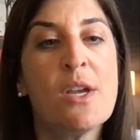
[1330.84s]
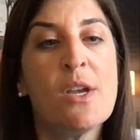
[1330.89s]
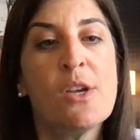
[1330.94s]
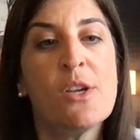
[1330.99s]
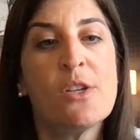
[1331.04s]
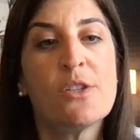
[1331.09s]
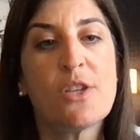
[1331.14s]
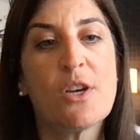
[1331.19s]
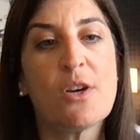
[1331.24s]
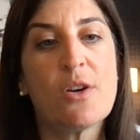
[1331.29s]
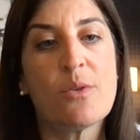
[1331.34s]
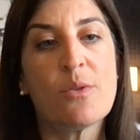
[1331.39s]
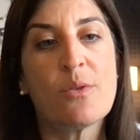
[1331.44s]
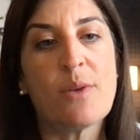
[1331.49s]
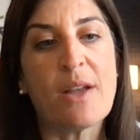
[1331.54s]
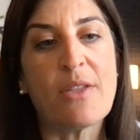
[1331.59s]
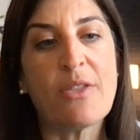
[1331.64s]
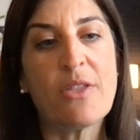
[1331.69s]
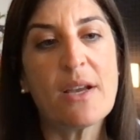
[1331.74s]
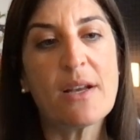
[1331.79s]
So
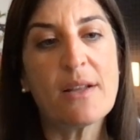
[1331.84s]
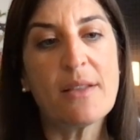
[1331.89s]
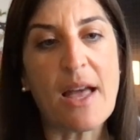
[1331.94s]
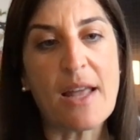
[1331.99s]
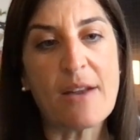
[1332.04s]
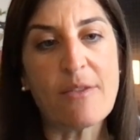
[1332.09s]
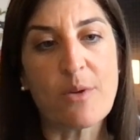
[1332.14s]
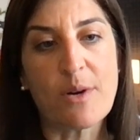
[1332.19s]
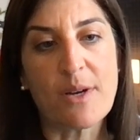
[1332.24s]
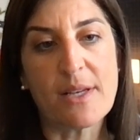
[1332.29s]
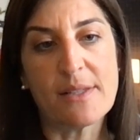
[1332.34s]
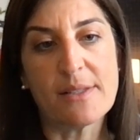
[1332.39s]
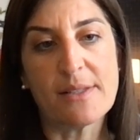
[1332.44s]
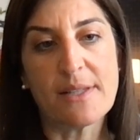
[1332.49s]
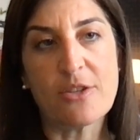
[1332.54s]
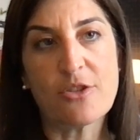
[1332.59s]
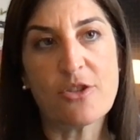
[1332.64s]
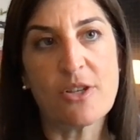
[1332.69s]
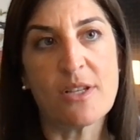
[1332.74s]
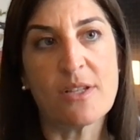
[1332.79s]
I think a lot of
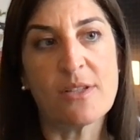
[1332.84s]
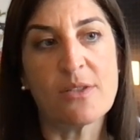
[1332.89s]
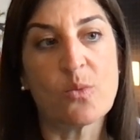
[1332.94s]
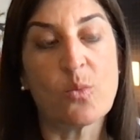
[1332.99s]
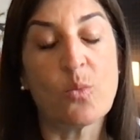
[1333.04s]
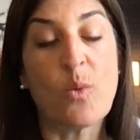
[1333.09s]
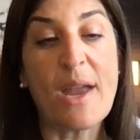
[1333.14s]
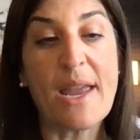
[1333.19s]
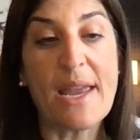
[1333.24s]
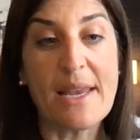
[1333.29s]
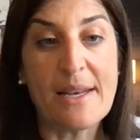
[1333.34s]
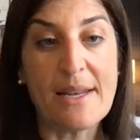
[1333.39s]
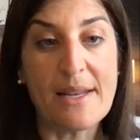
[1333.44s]
organizations wait